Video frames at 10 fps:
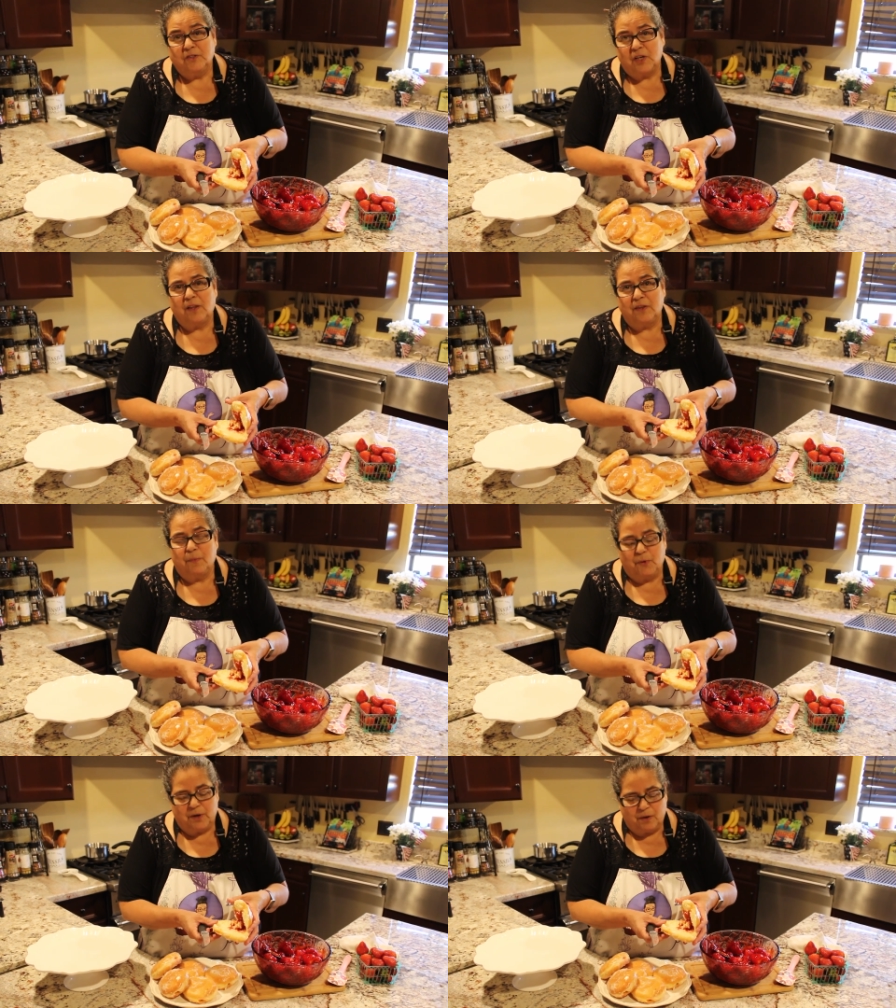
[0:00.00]
jelly
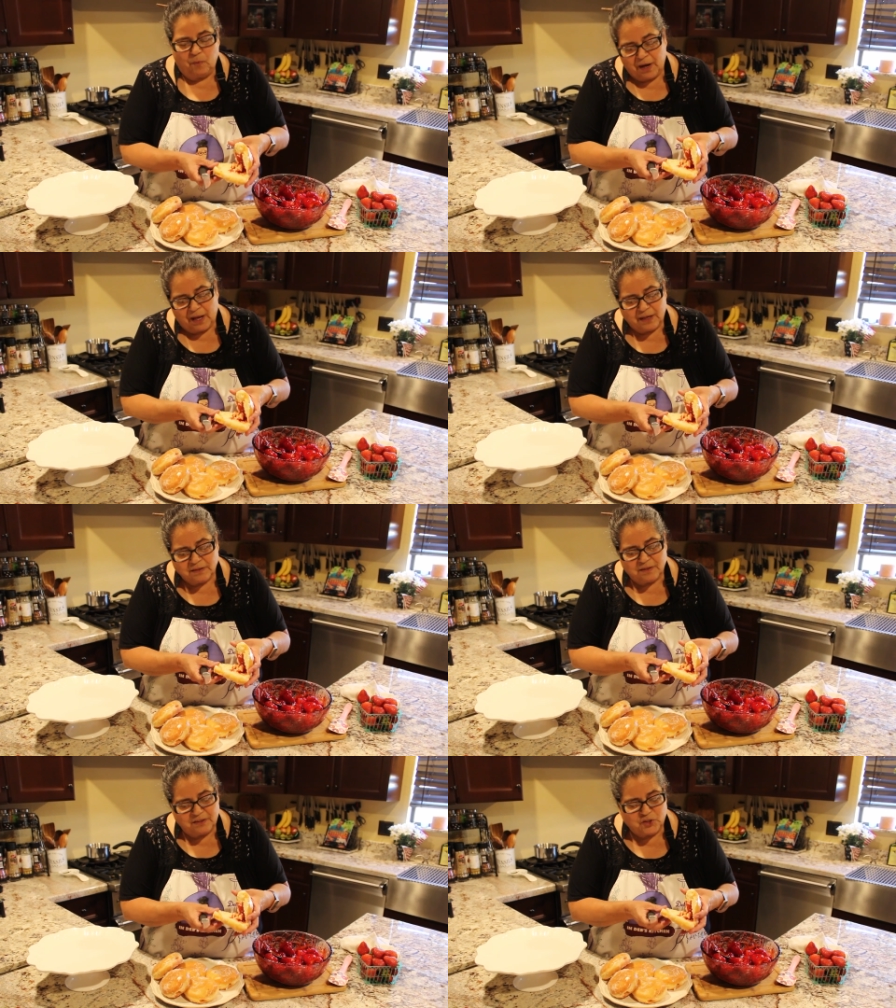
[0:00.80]
they put in it. When I
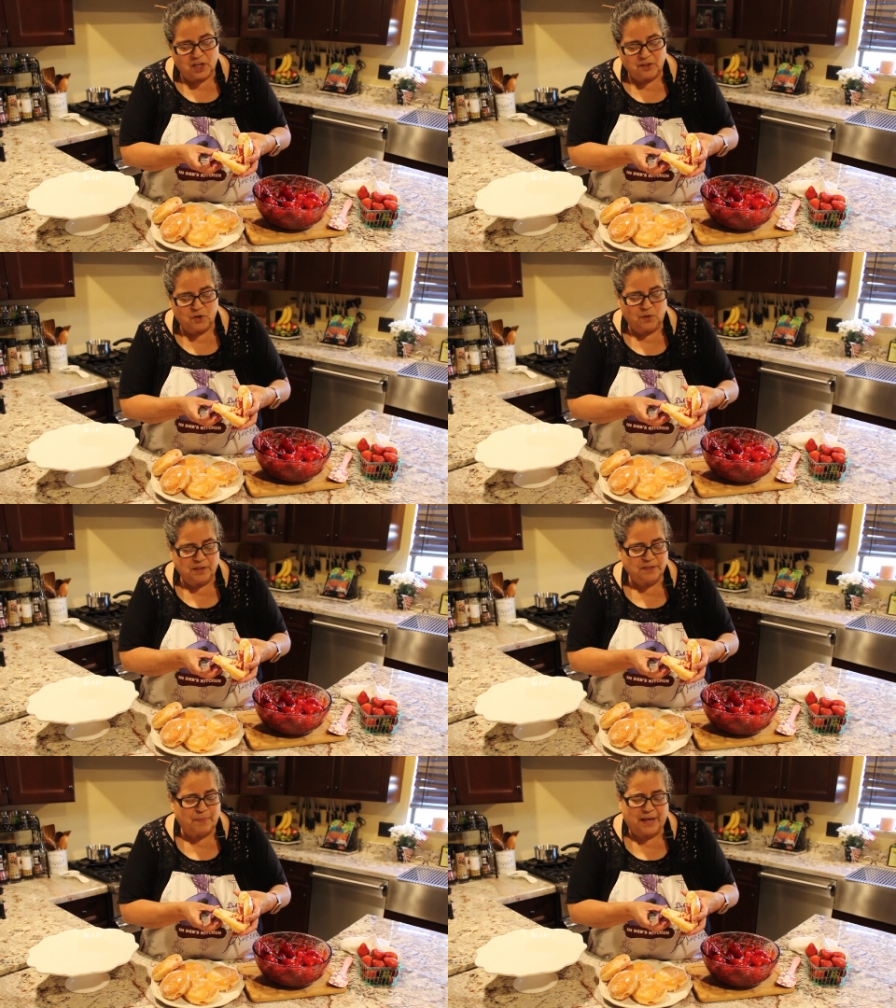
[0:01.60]
used to eat jelly
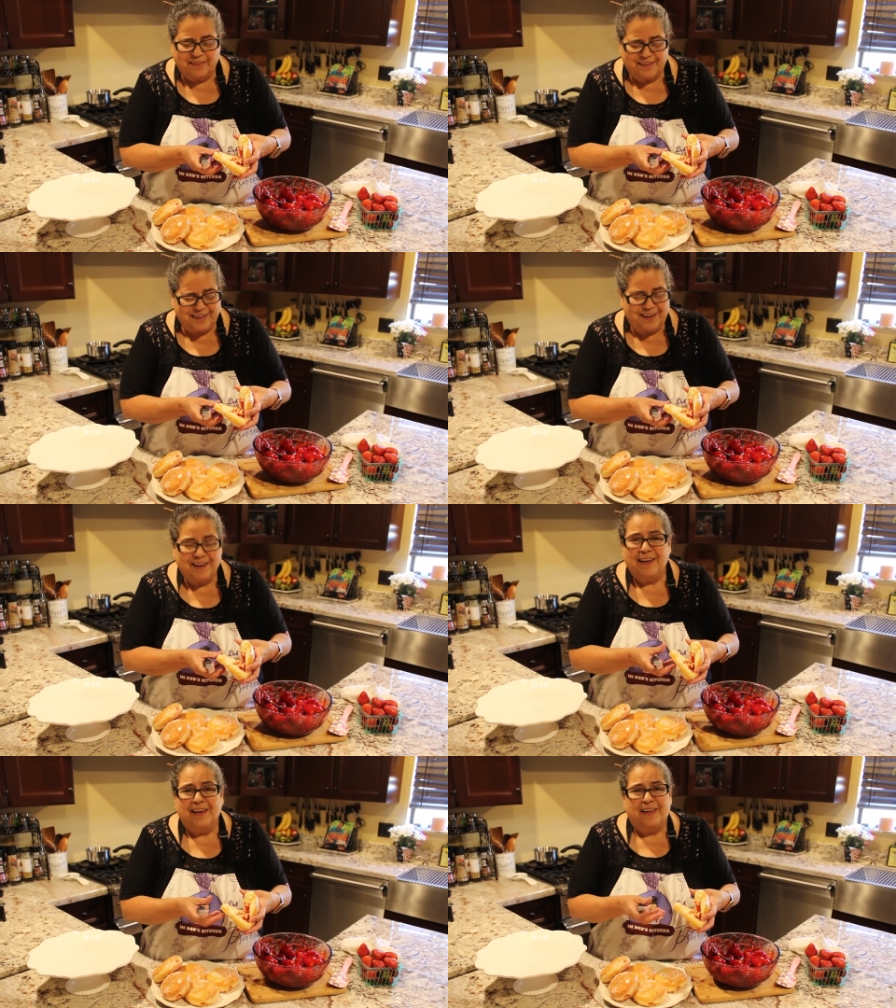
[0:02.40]
donuts back in the
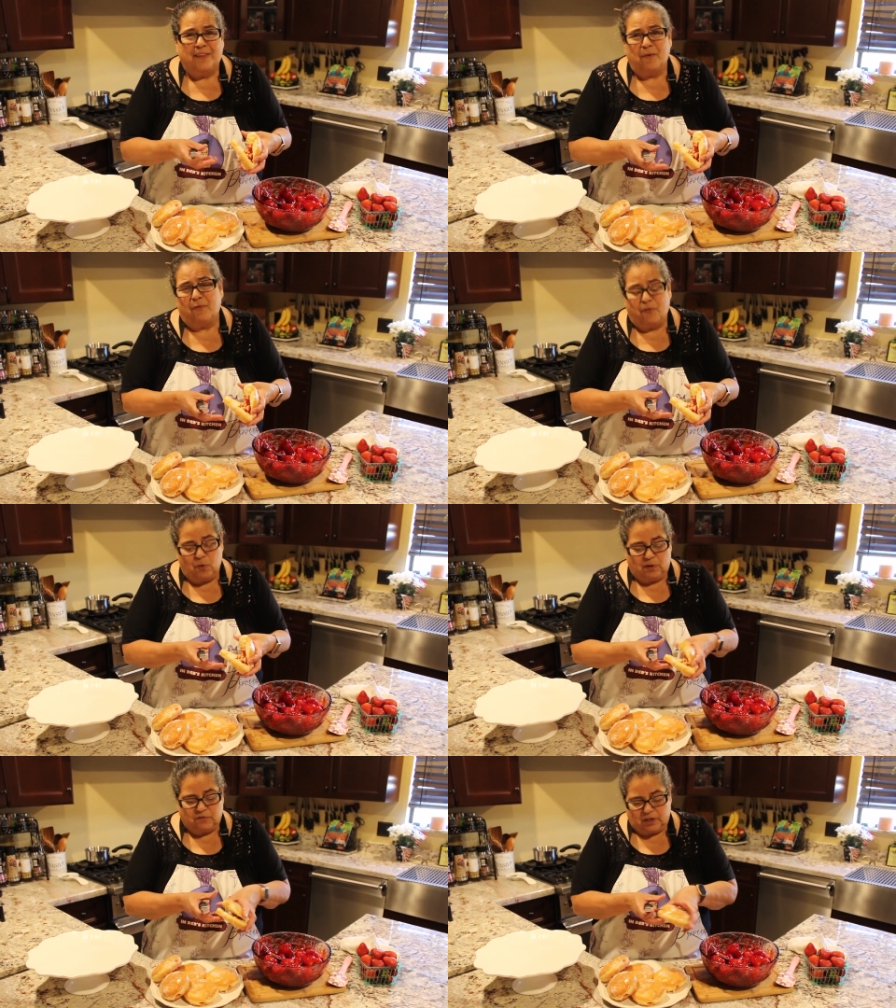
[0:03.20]
day, they were
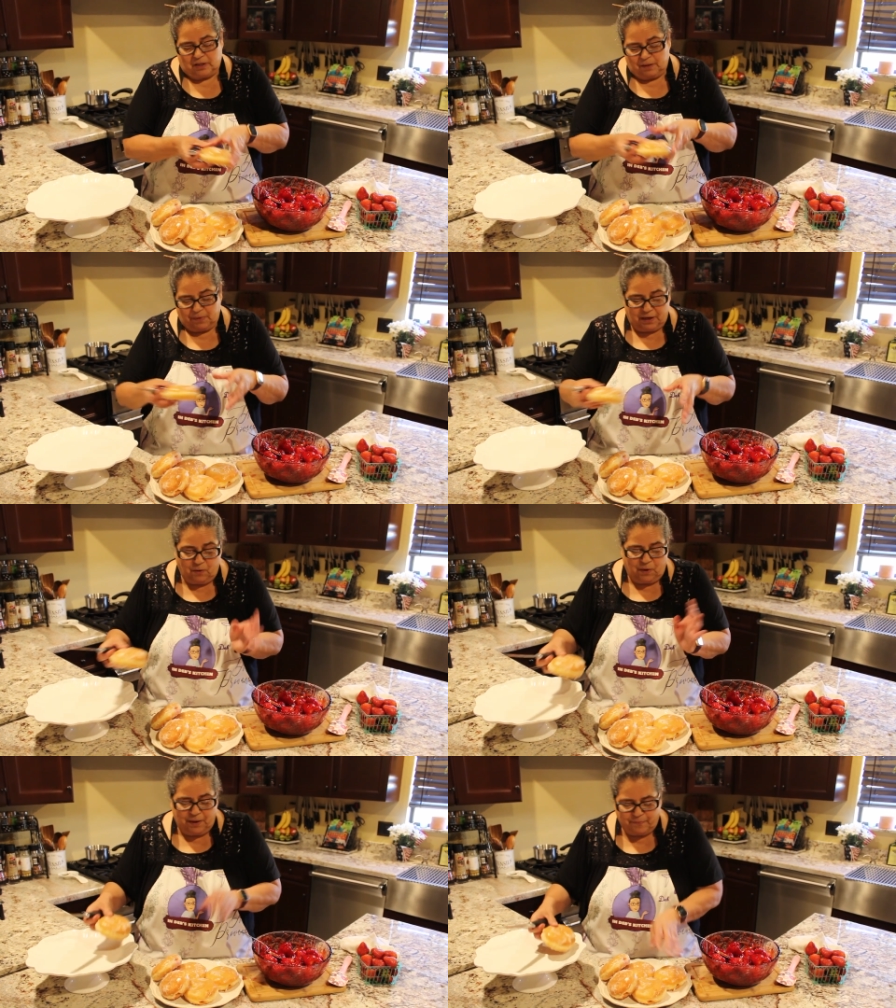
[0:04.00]
full of jelly. But
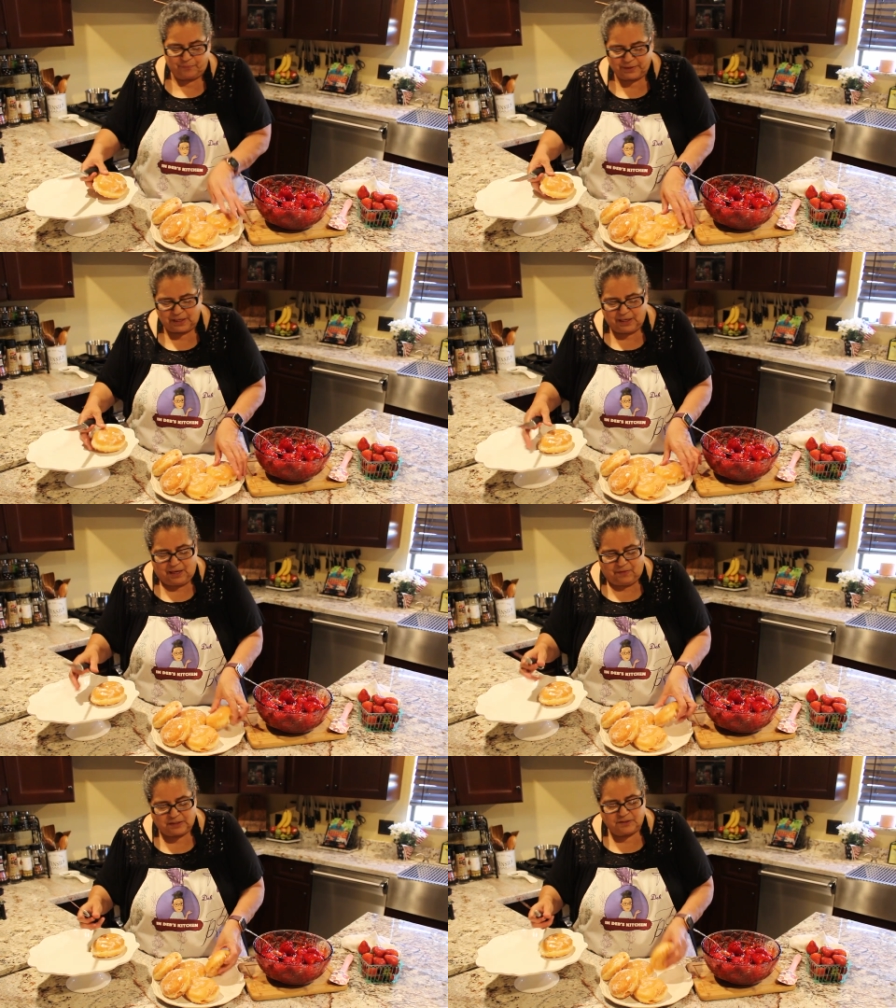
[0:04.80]
anyway,
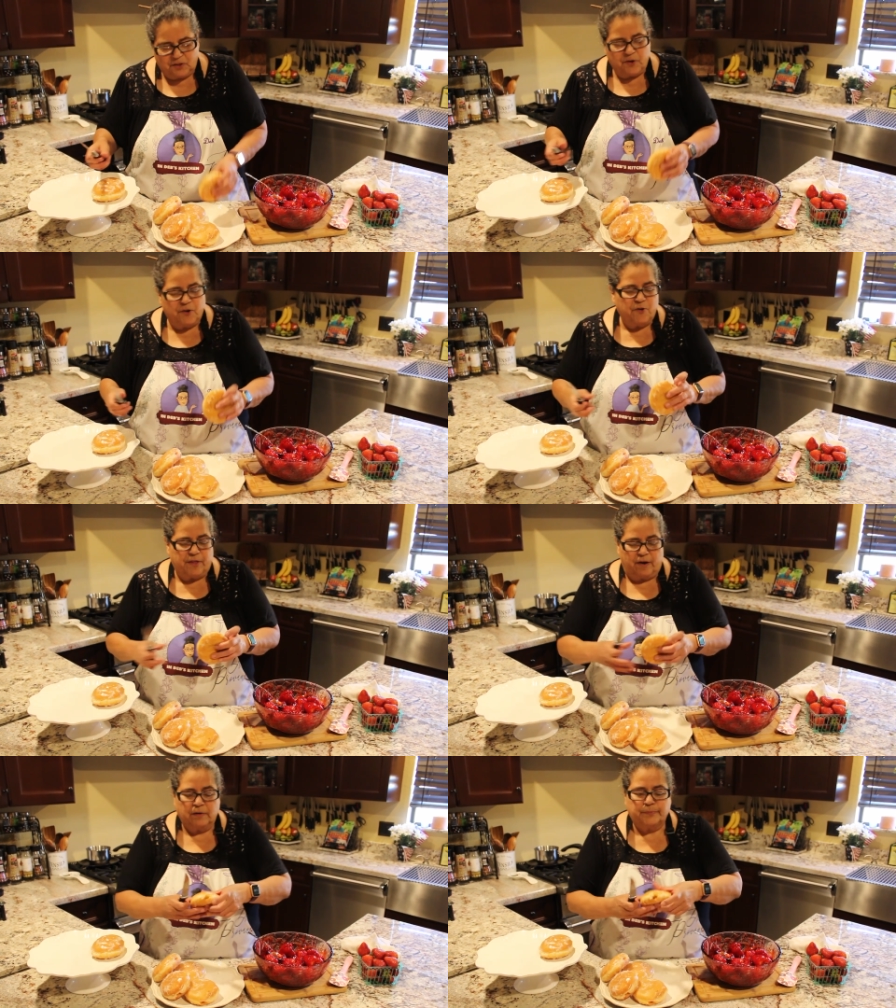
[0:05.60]
that's neither here nor
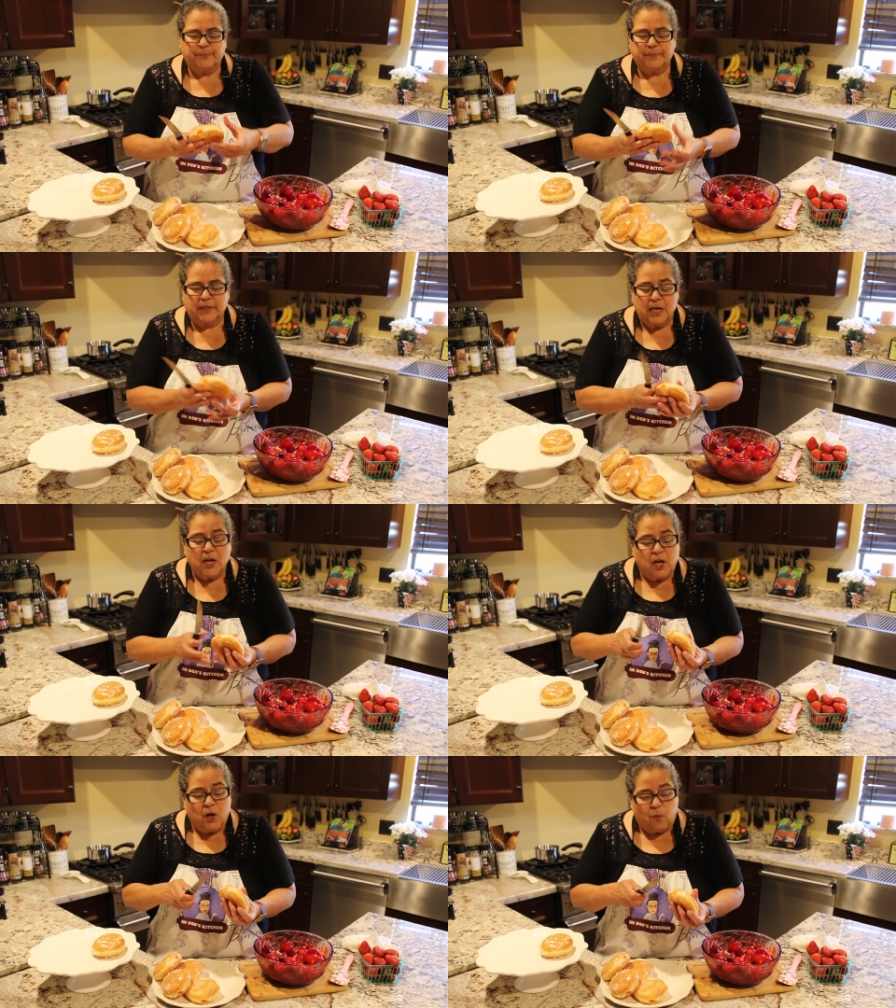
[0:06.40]
there.
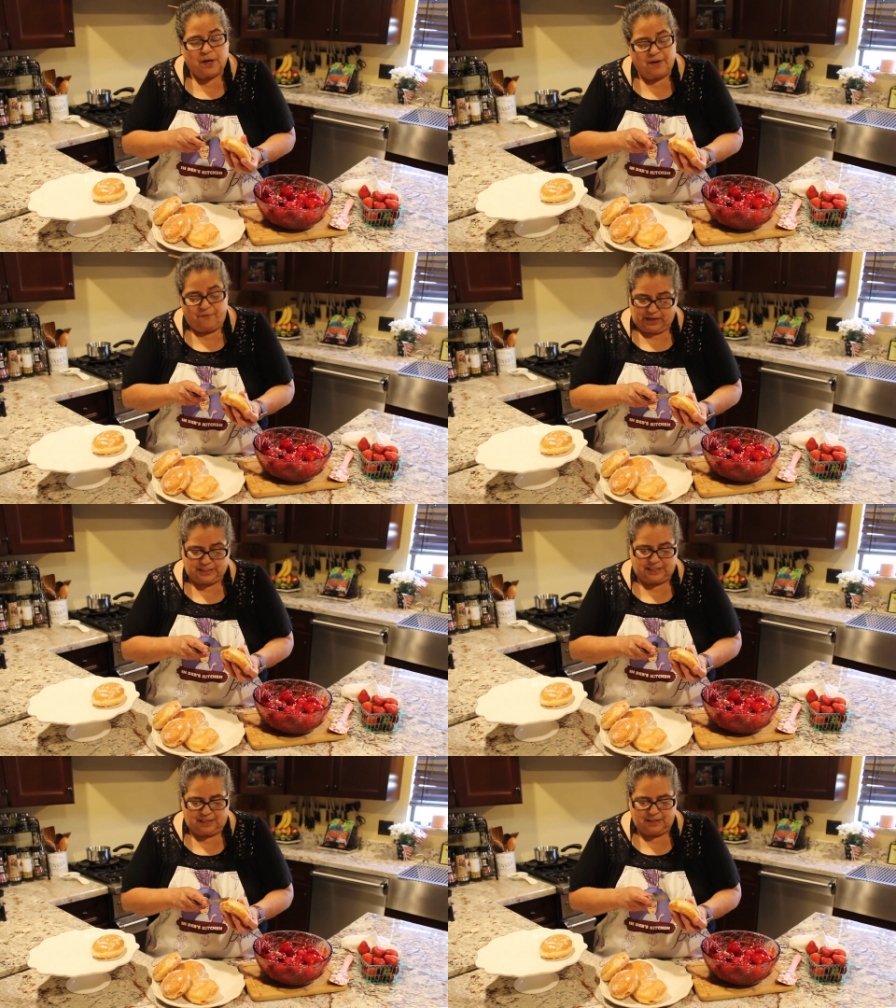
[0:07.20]
We're going to
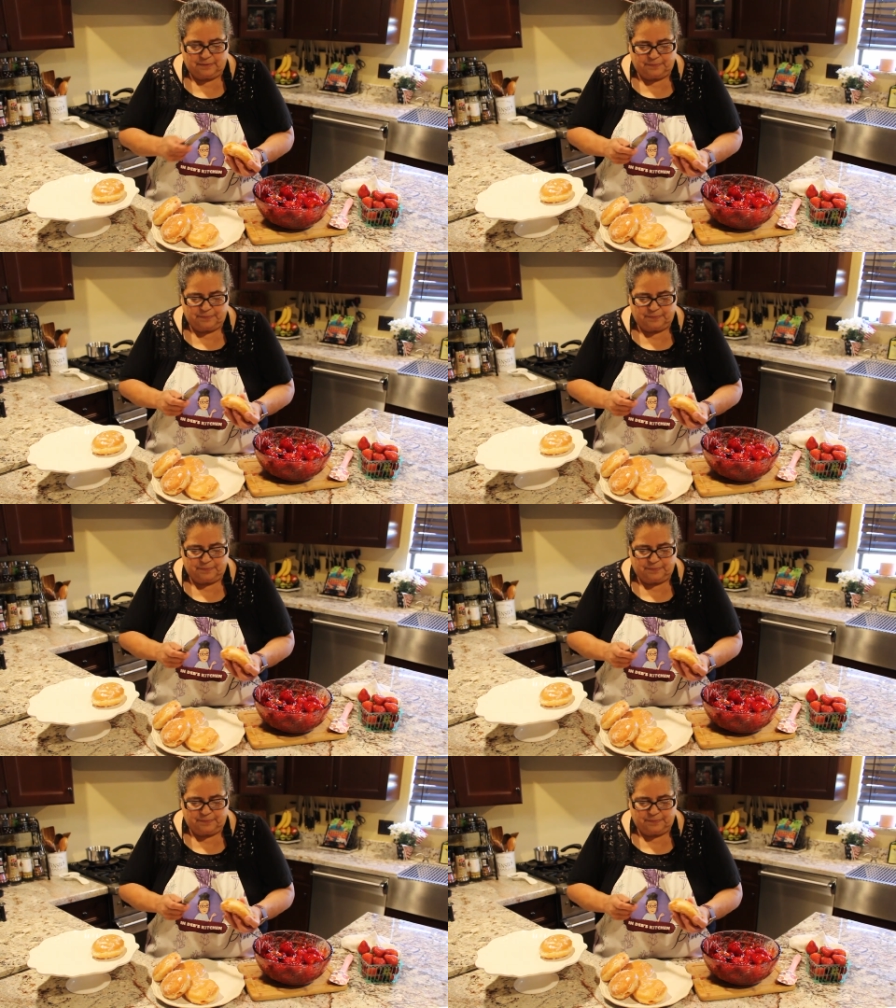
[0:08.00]
fix it.